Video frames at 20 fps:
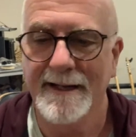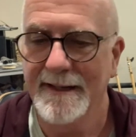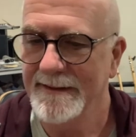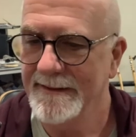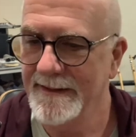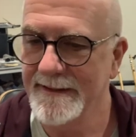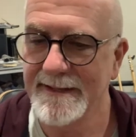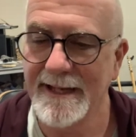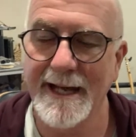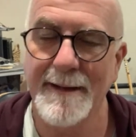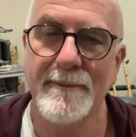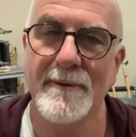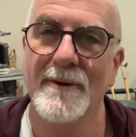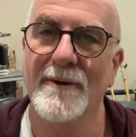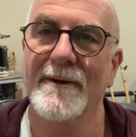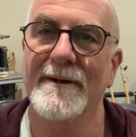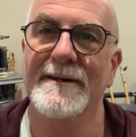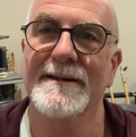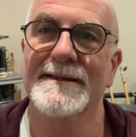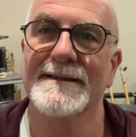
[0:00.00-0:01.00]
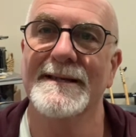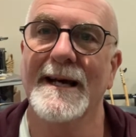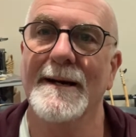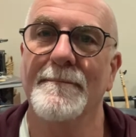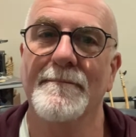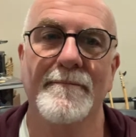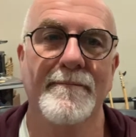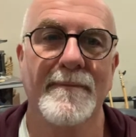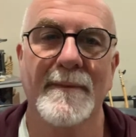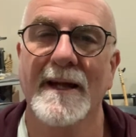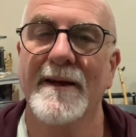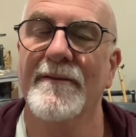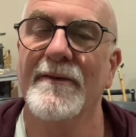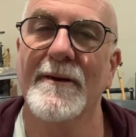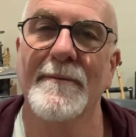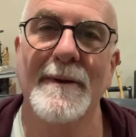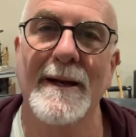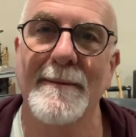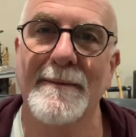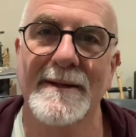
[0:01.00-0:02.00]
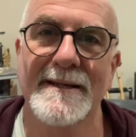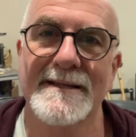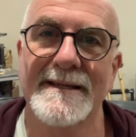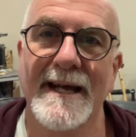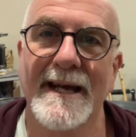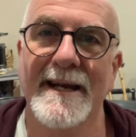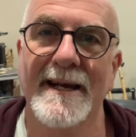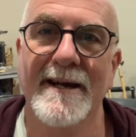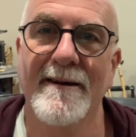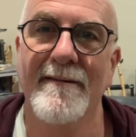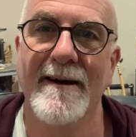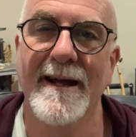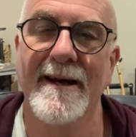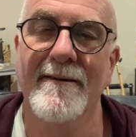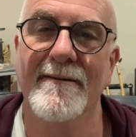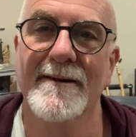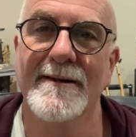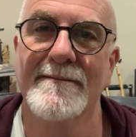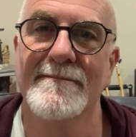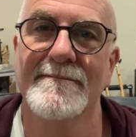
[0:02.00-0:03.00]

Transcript: the tape cordon is up, a few people are standing around.